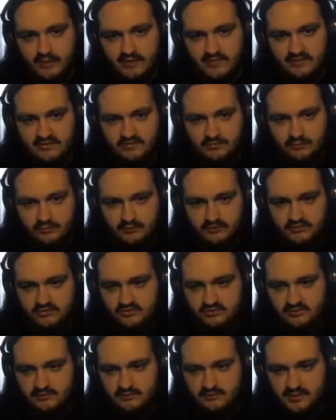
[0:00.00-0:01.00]
this, we'll
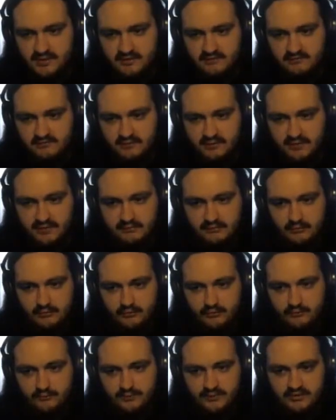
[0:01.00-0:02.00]
easily be able
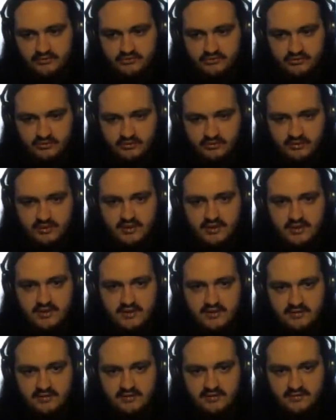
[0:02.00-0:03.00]
to pincer
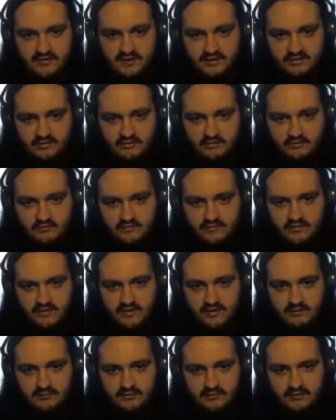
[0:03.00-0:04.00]
the tanks over
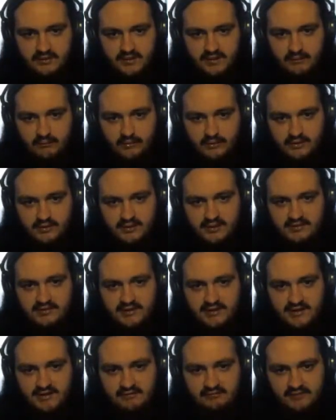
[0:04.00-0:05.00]
there. But yeah, we kind
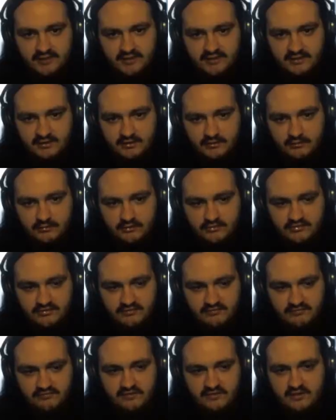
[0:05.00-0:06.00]
of have like an
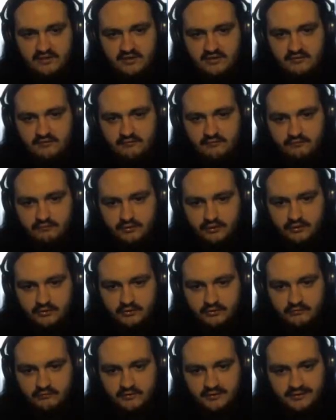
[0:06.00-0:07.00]
aggressive front
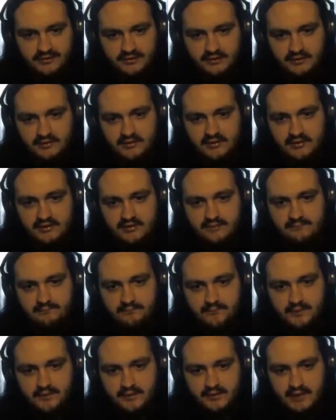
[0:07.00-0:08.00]
over here.
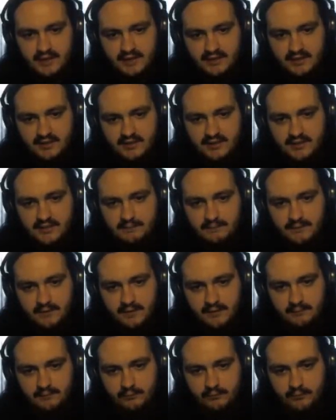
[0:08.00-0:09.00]
I can keep it
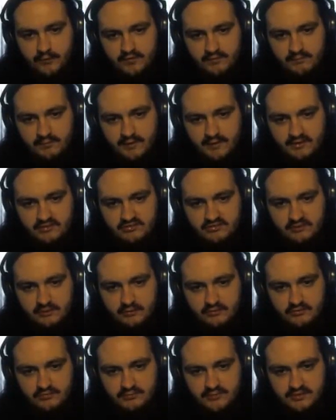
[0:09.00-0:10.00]
up with my
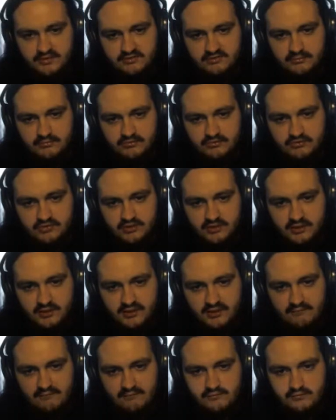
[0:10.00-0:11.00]
slow speed, so I'm just gonna
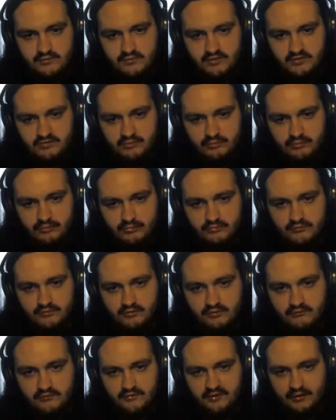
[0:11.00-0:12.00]
aim for this roof
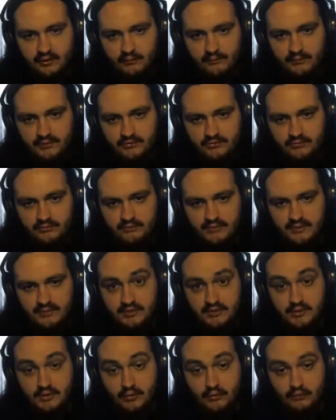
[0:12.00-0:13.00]
over hoping to
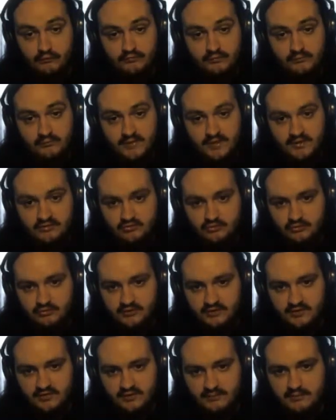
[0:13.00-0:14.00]
maybe overmatch or
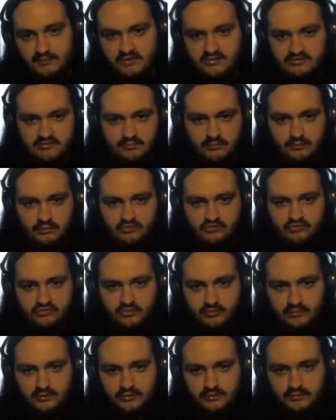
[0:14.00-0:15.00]
anything, because it was
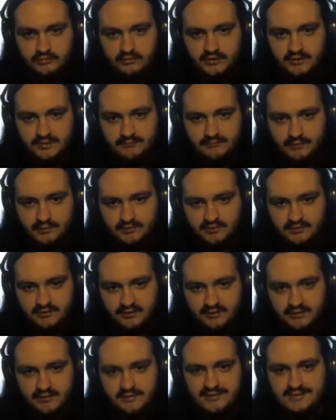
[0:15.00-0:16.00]
showing green,
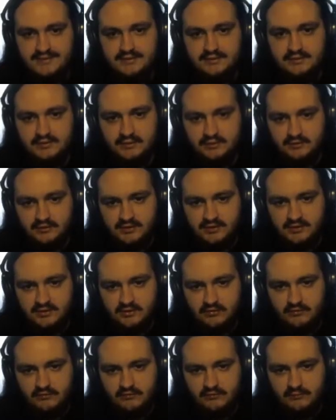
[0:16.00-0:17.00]
but I didn't
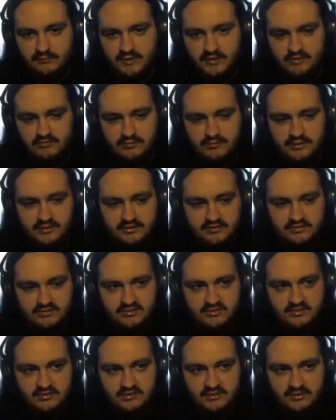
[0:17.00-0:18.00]
overmatch, but it
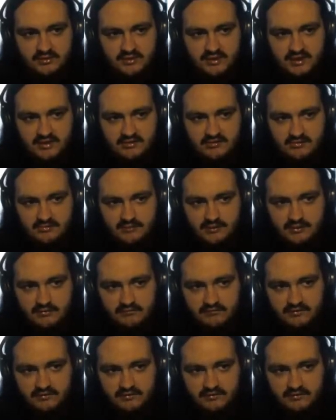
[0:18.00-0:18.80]
still did a nice amount of